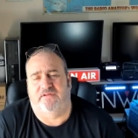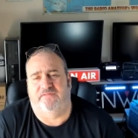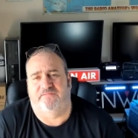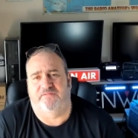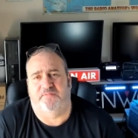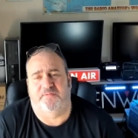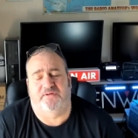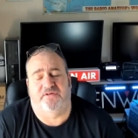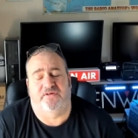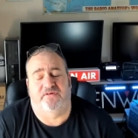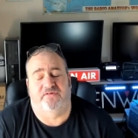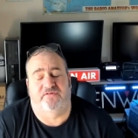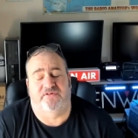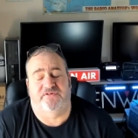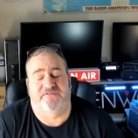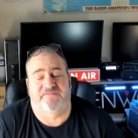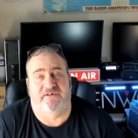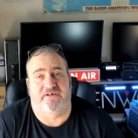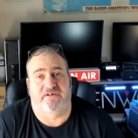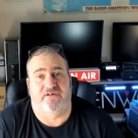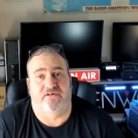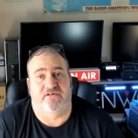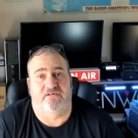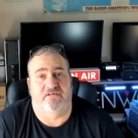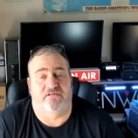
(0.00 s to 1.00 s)
Everybody does
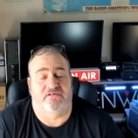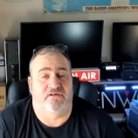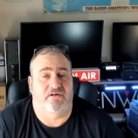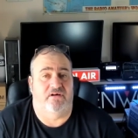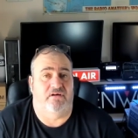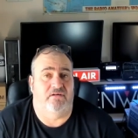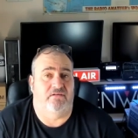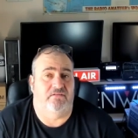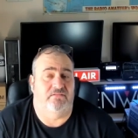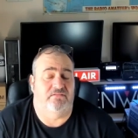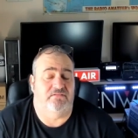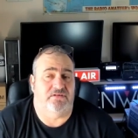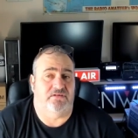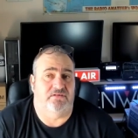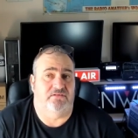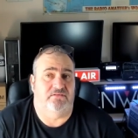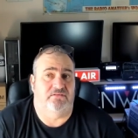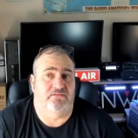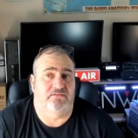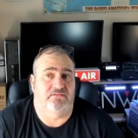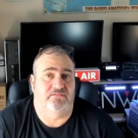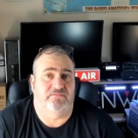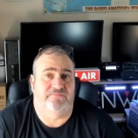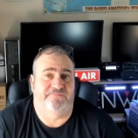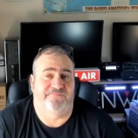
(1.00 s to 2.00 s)
video calls
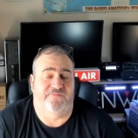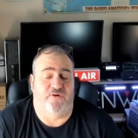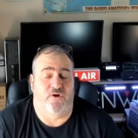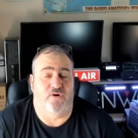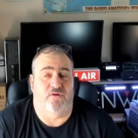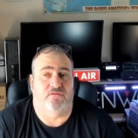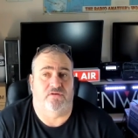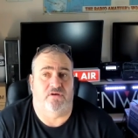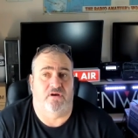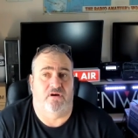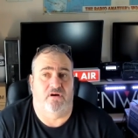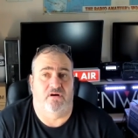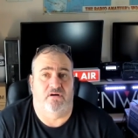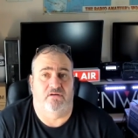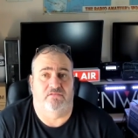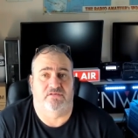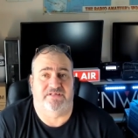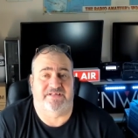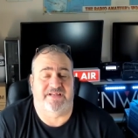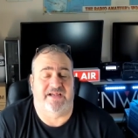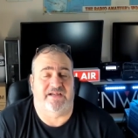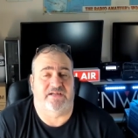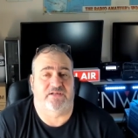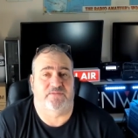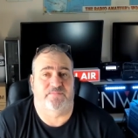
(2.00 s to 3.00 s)
and phone
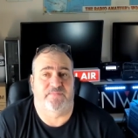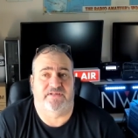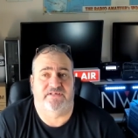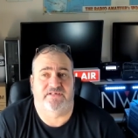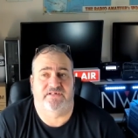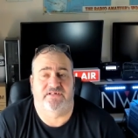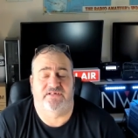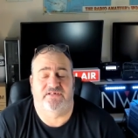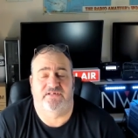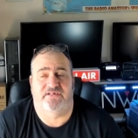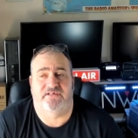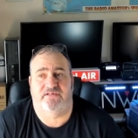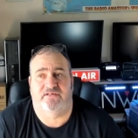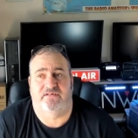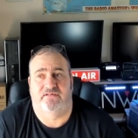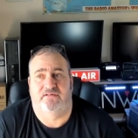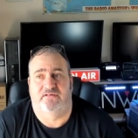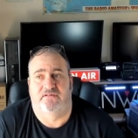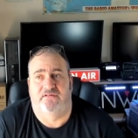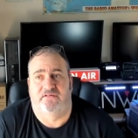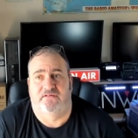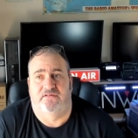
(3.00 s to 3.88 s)
calls, text messages,